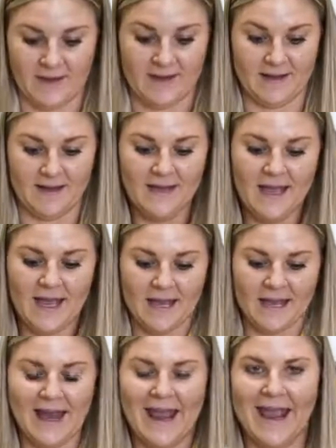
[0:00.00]
It can it
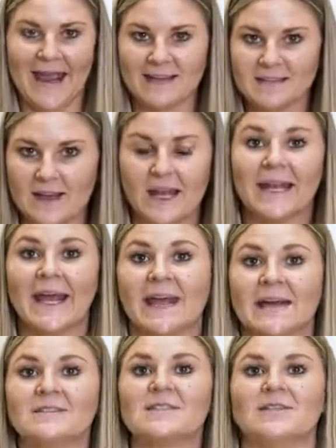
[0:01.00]
can hand,
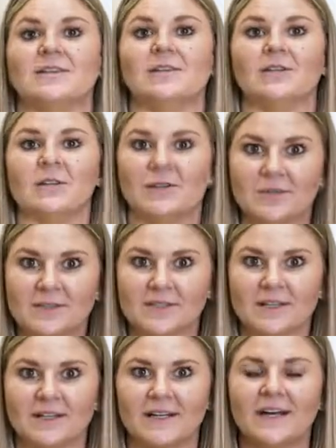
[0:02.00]
enhance the
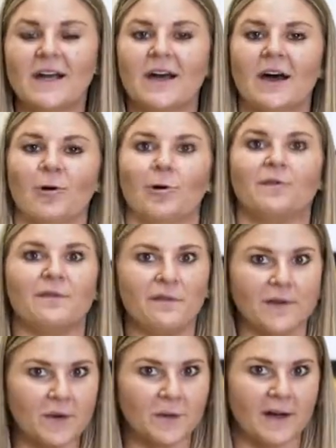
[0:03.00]
user or
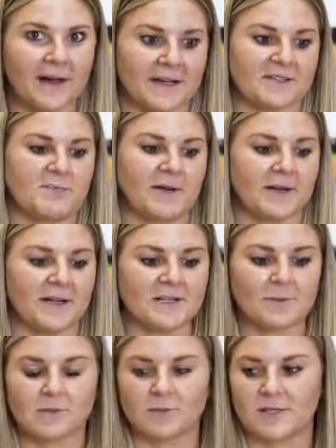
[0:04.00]
viewer
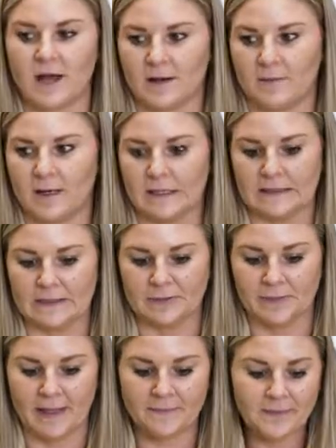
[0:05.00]
experience, which we'll talk about a little
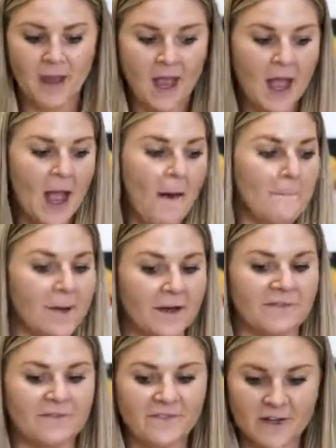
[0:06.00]
bit.
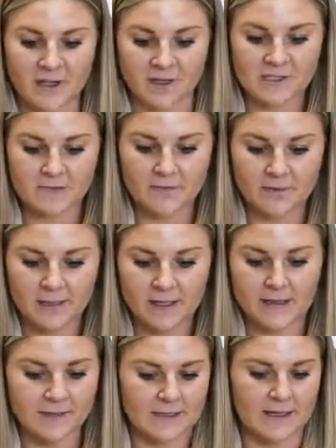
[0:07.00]
But first, before we
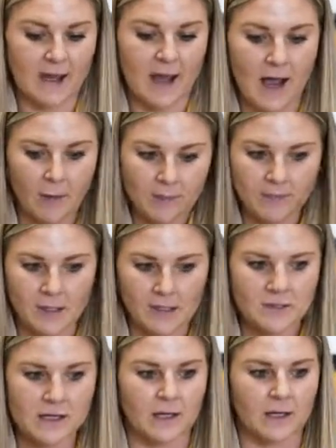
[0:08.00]
get into how we might
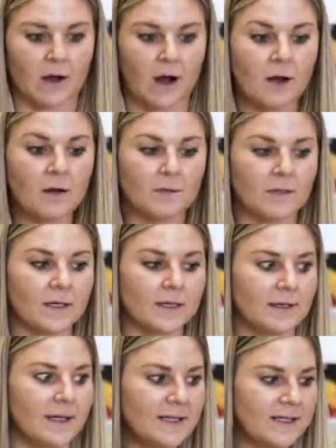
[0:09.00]
use that in our artwork,
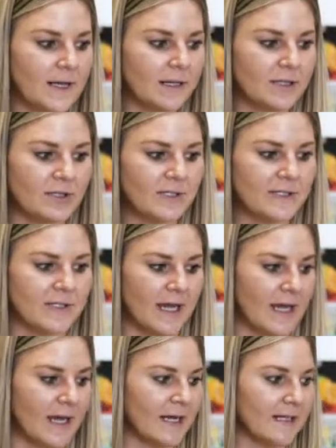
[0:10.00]
let's
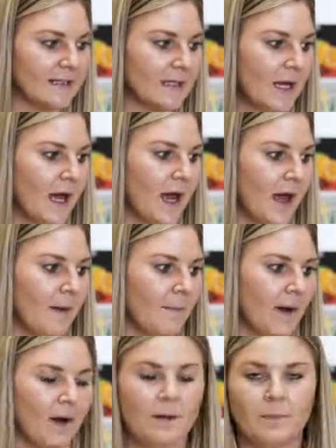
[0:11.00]
understand um,
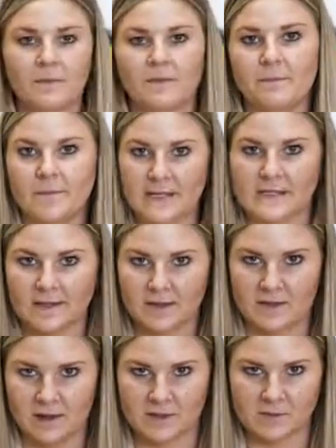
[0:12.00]
a couple of basic
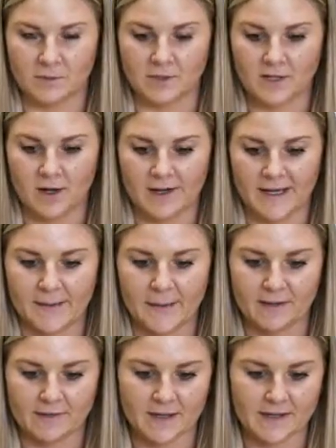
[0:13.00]
things when we're talking
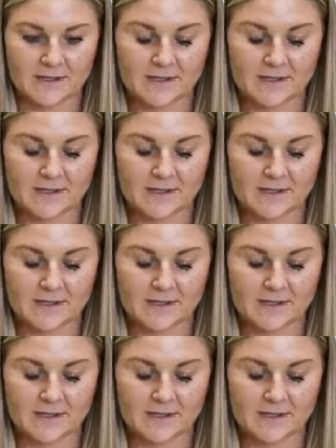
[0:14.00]
about this.